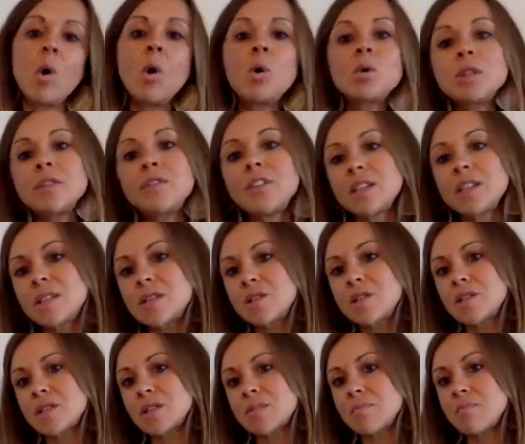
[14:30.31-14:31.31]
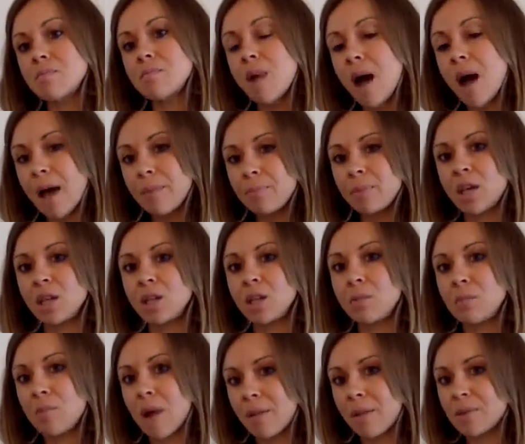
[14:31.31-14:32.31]
All of this is just my
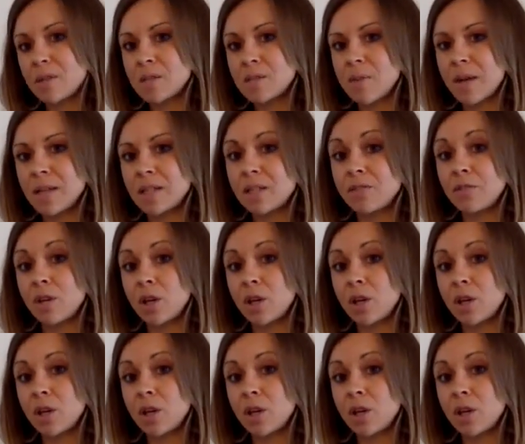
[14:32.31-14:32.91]
opinion, my perspective,